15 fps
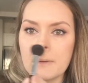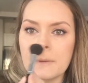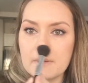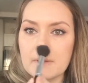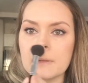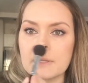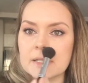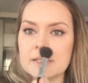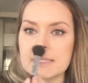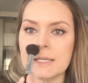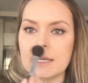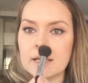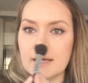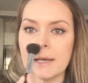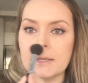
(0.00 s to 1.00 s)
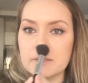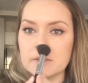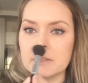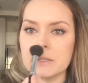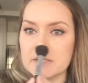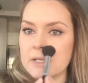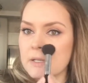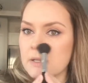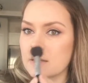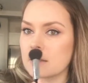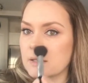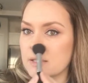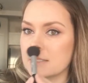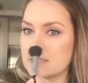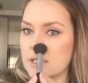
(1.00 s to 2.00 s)
I like to get underneath
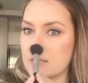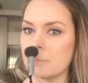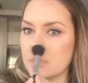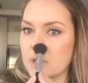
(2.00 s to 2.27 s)
the tip